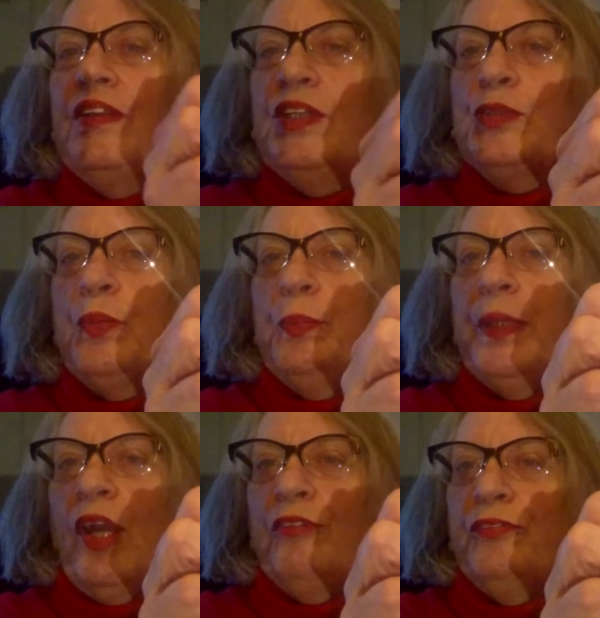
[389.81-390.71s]
This will
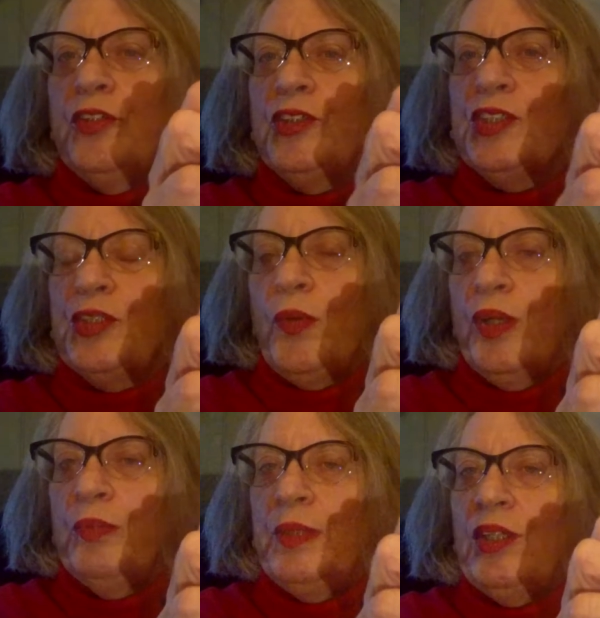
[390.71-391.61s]
be our first
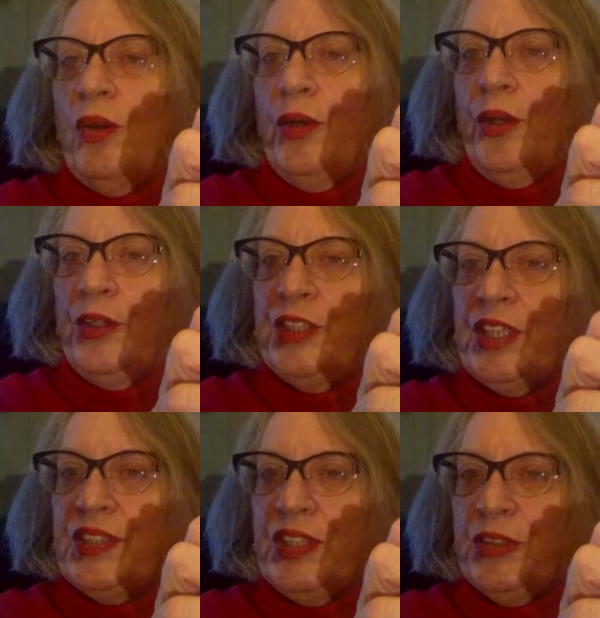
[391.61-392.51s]
ornament on our
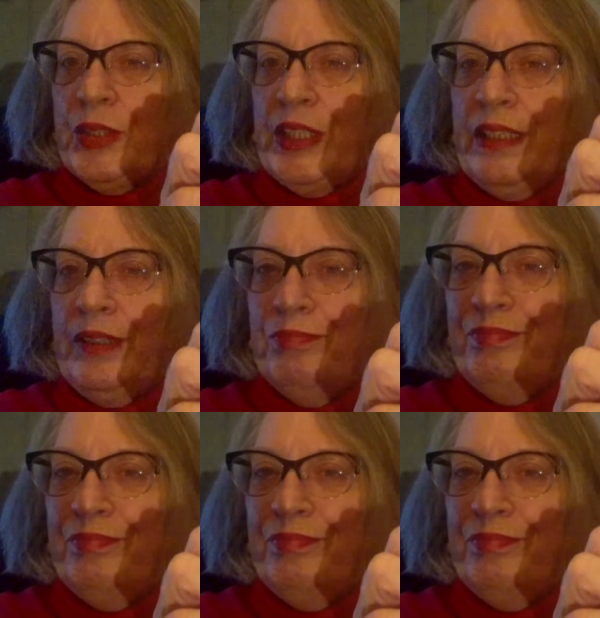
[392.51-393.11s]
Jesse tree.